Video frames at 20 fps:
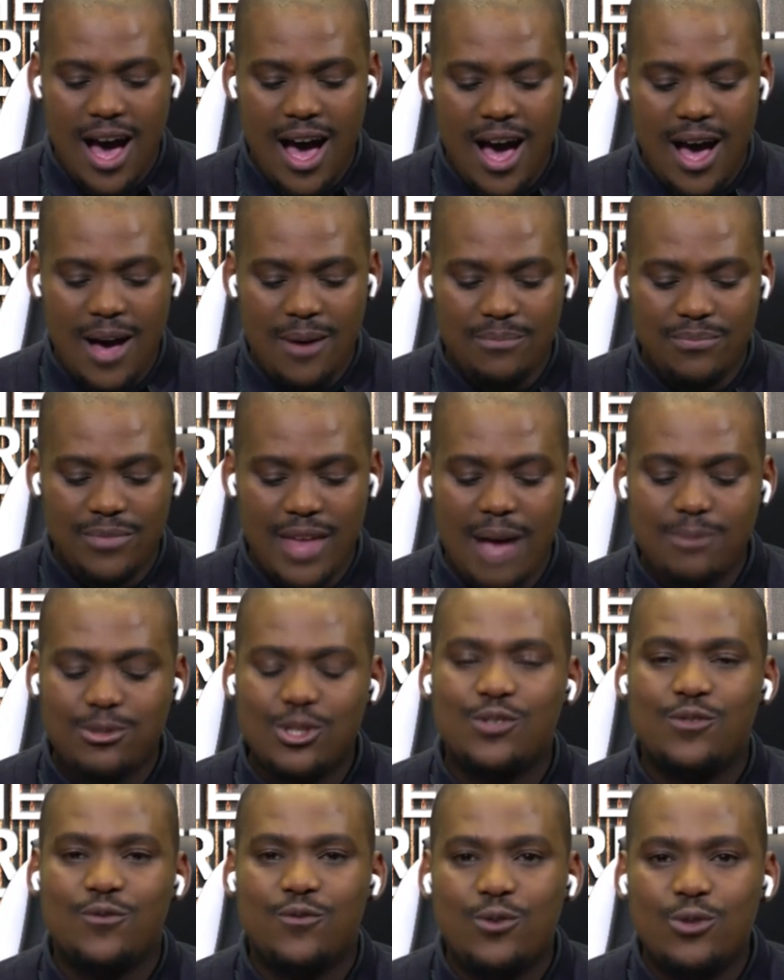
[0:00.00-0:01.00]
um,
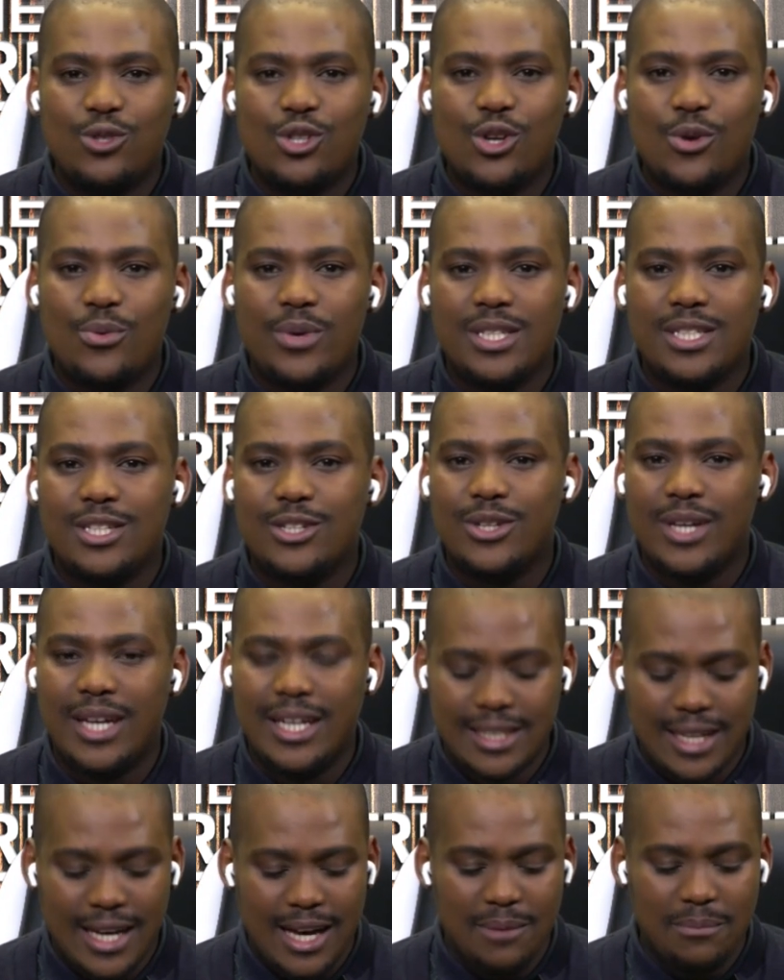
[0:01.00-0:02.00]
Absa's future rental
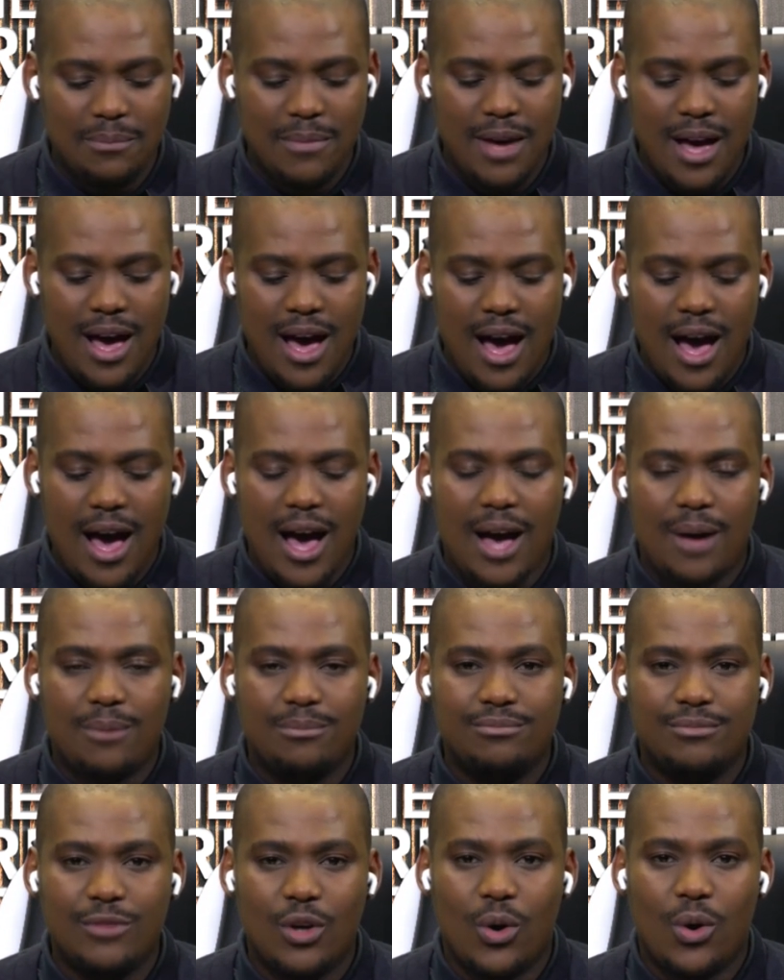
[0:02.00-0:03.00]
income um,